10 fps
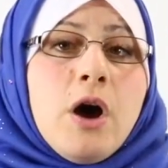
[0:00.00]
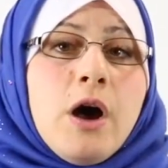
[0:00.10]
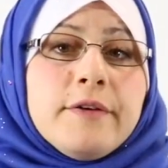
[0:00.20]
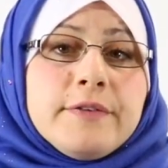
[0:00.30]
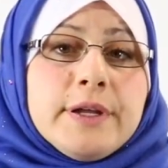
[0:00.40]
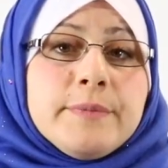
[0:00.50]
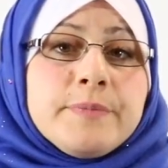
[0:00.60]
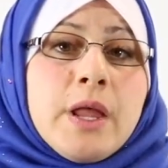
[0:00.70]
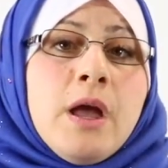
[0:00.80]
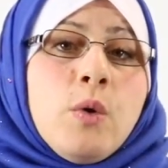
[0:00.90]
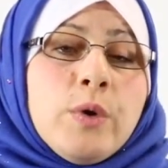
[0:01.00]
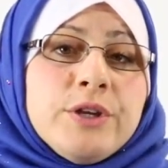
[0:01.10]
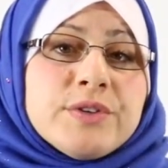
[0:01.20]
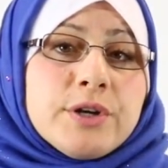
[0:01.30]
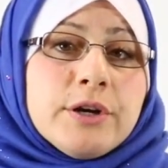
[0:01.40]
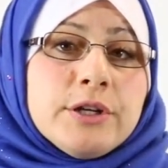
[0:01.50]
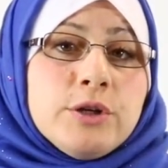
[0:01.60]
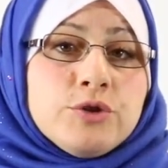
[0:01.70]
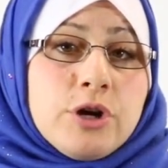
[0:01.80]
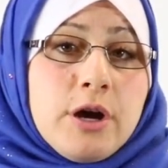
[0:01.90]
Often, when you start a
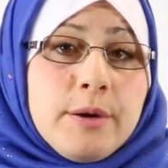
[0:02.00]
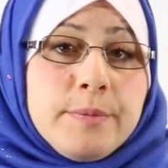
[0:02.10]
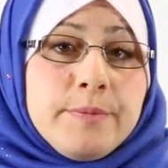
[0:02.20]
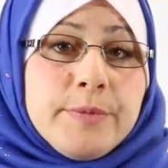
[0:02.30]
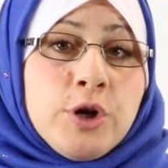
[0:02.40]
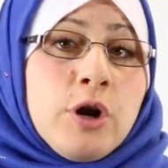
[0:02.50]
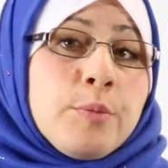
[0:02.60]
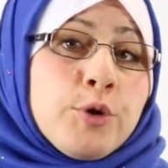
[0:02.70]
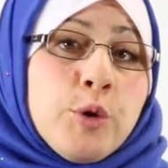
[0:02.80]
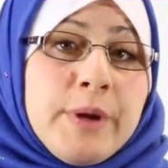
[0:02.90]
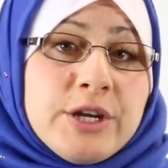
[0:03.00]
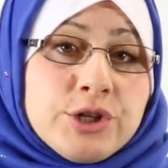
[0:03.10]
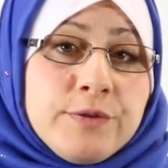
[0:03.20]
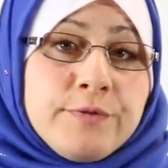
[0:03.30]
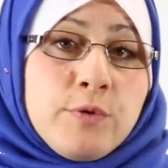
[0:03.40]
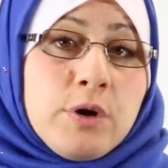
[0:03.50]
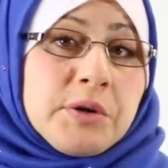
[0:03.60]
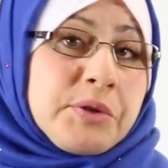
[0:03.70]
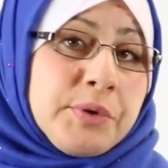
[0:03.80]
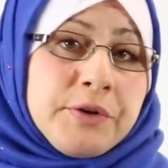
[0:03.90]
new job, you're on probation for
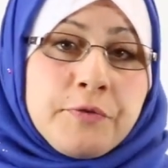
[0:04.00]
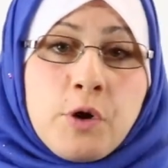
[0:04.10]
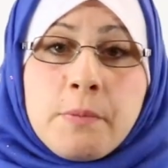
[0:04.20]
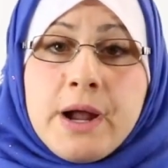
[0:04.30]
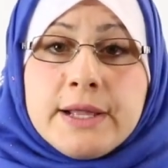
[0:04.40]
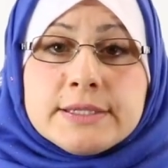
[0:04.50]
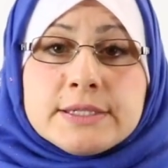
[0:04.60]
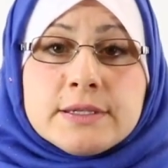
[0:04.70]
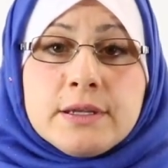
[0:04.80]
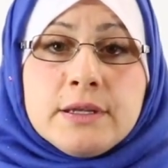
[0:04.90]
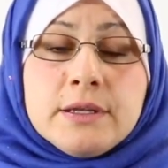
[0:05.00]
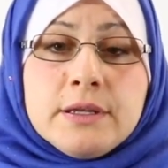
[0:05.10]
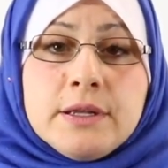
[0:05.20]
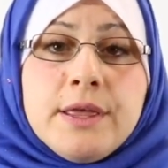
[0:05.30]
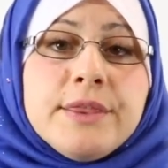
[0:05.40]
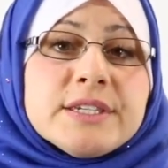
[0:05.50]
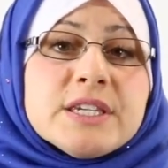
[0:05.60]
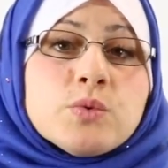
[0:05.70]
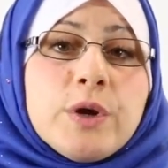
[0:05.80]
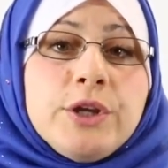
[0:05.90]
3 to 4 months. This
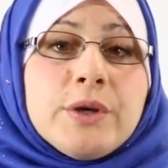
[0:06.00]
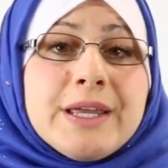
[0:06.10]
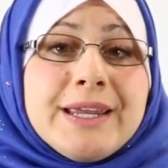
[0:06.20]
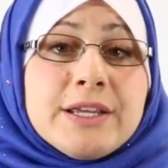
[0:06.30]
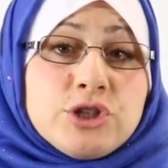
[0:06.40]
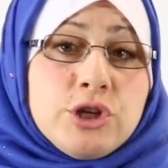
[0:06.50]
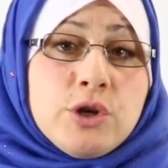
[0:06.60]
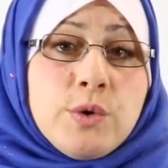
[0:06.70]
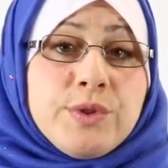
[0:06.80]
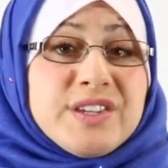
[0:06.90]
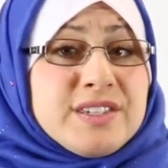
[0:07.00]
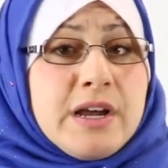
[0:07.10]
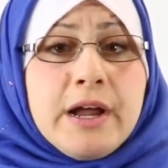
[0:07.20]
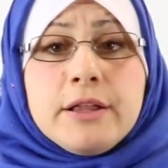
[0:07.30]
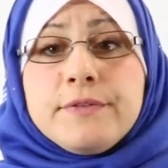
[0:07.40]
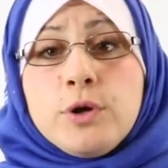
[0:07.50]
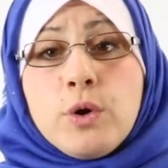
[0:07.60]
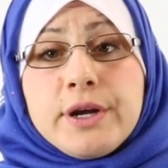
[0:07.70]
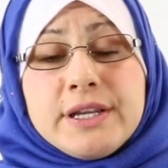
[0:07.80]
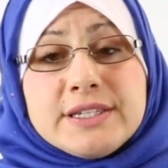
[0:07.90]
is when you can get to know the style of the
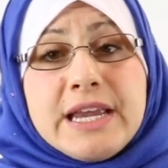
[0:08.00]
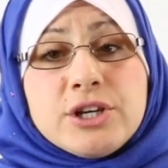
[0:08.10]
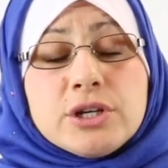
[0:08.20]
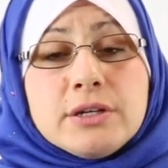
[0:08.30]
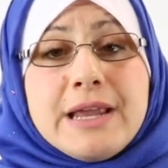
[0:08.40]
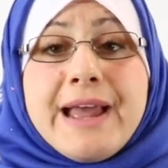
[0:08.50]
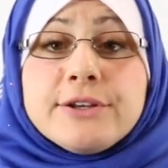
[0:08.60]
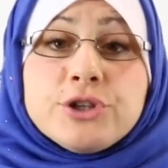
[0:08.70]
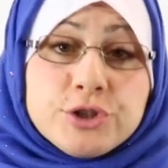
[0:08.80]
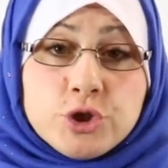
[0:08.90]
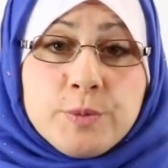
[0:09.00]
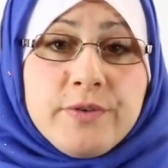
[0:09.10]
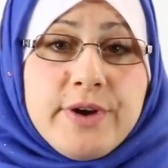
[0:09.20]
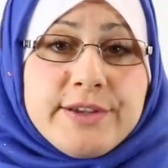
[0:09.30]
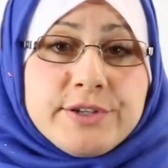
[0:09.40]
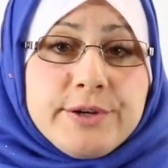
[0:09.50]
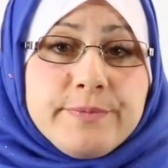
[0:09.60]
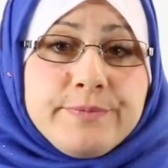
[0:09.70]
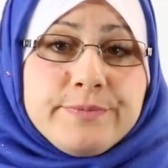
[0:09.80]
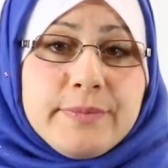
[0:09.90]
organization and your supervisor.
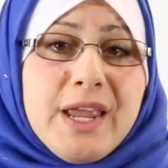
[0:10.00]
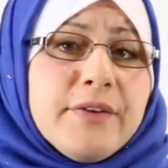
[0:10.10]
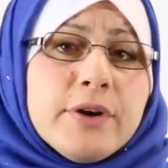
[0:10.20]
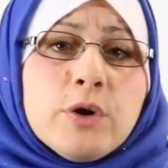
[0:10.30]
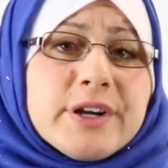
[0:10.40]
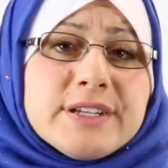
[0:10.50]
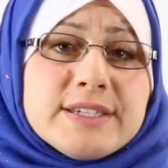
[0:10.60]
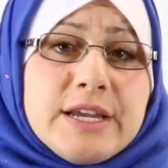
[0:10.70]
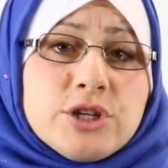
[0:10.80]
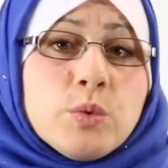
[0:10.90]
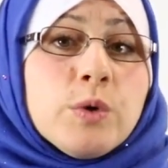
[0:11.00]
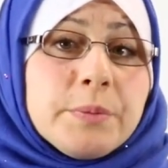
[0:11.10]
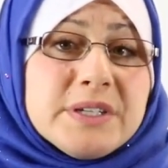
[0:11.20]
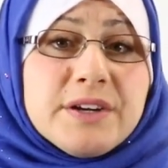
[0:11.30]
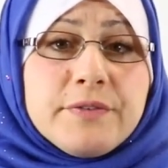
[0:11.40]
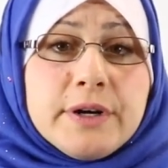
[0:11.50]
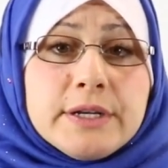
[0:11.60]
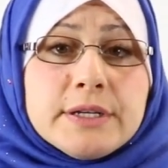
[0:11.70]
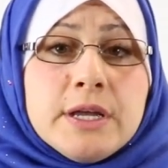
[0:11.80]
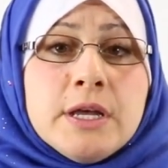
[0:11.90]
Every organization will be
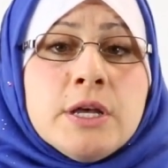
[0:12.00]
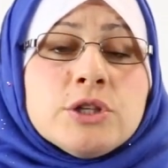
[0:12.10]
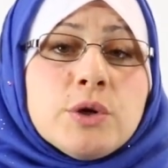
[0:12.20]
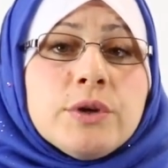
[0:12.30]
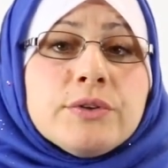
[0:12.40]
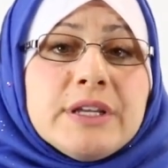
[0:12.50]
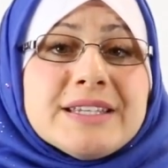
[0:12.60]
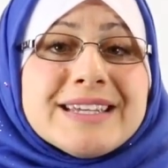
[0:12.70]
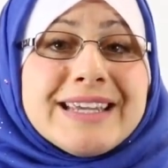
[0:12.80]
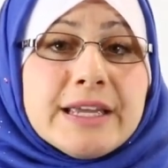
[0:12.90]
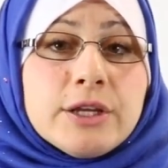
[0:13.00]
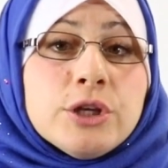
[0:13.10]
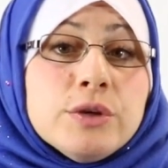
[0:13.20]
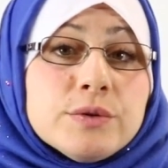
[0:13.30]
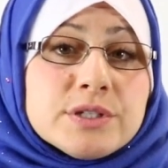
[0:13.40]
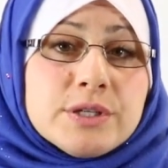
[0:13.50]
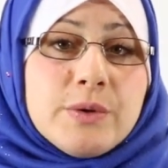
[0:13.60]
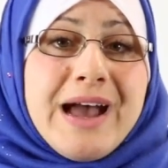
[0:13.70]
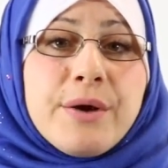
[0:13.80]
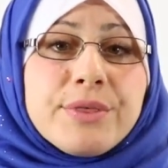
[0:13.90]
different, so you'll need to get used to
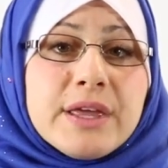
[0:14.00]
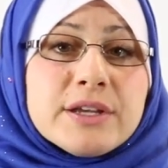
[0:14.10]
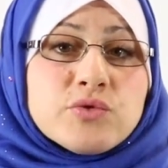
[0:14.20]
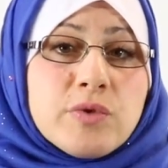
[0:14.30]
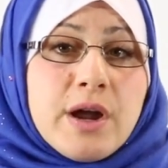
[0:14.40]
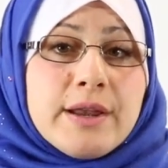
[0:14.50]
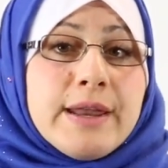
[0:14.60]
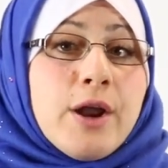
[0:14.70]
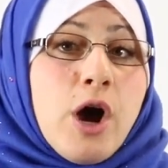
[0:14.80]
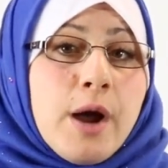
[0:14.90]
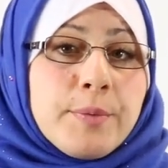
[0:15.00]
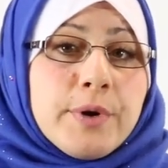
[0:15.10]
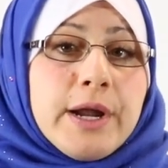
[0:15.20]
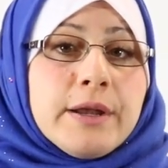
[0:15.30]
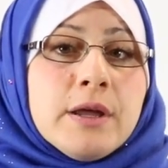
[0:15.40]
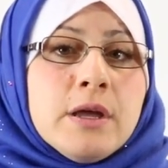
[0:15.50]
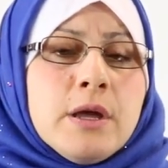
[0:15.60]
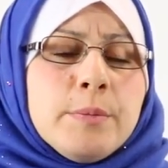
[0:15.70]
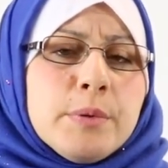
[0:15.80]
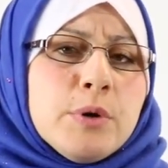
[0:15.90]
how things run and operate.
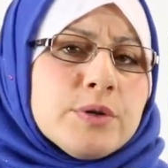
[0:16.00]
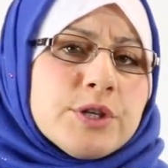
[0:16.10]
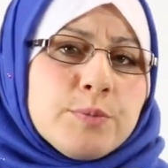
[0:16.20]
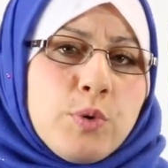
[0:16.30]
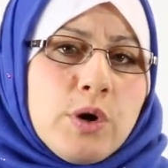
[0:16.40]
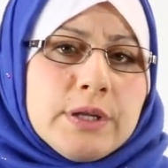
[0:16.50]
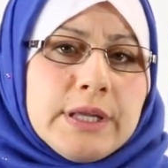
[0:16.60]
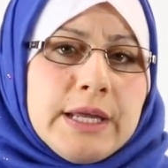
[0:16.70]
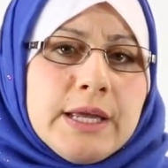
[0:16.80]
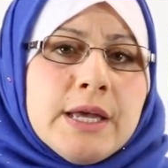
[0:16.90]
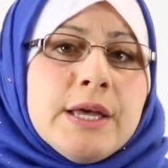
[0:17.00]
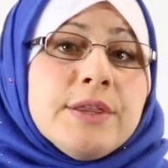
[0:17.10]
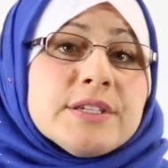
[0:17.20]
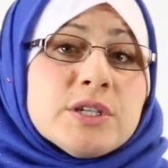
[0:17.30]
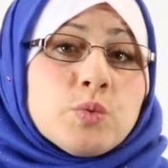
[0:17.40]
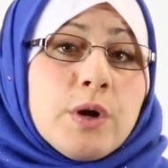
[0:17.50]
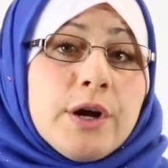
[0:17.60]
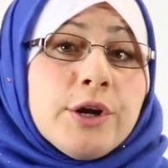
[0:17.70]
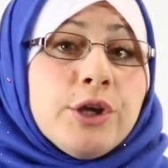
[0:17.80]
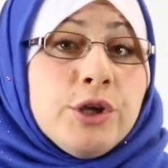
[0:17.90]
But most importantly, this is
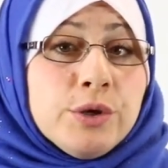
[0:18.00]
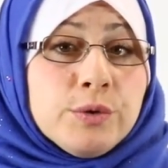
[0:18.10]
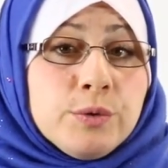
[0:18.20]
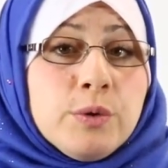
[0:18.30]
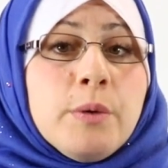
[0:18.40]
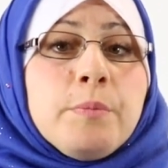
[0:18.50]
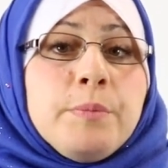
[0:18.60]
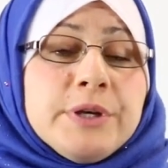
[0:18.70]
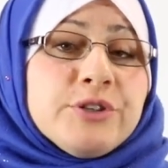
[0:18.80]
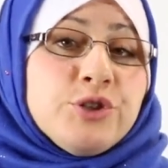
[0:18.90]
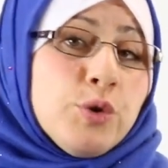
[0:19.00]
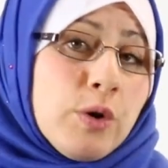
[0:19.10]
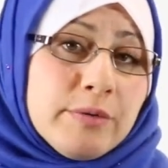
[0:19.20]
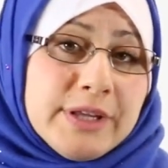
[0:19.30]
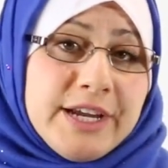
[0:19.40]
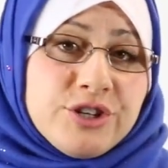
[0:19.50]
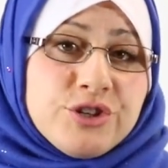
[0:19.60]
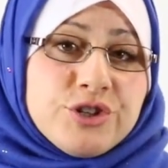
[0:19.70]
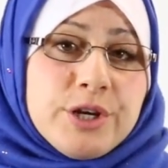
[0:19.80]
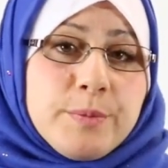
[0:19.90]
where you build your
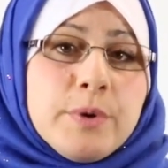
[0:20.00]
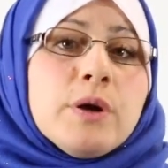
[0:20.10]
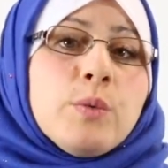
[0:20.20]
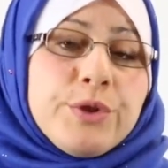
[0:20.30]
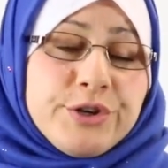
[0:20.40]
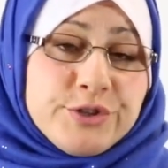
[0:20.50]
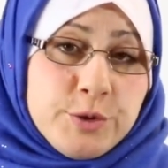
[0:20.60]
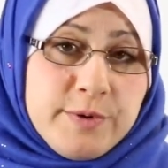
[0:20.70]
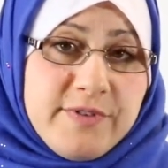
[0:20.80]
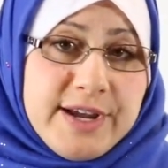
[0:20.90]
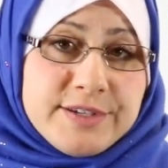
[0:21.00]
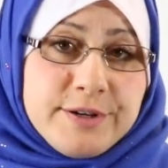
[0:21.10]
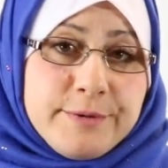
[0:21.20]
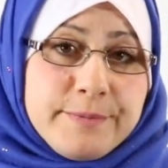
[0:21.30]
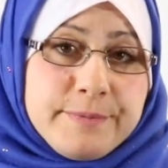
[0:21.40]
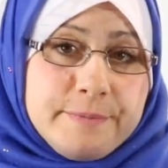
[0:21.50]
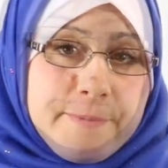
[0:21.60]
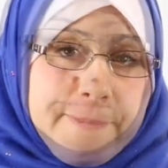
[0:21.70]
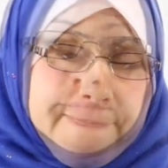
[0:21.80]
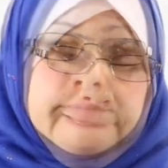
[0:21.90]
relationship with your supervisor.
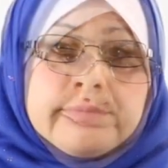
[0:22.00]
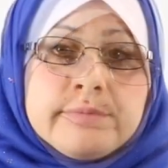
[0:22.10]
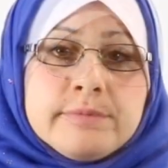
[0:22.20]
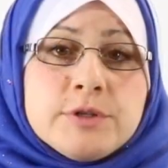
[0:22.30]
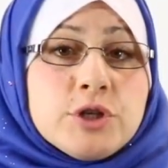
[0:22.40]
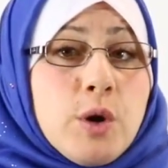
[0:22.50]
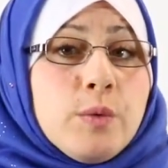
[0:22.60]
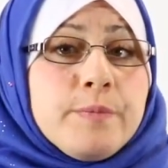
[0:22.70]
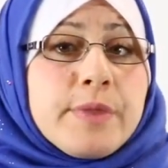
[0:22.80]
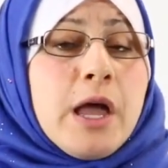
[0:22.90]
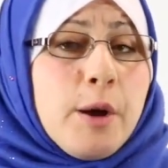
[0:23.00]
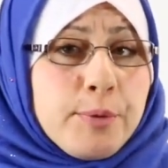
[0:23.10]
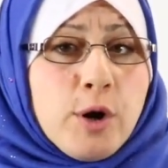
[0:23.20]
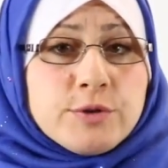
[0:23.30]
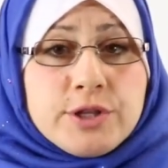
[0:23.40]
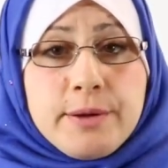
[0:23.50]
So, approach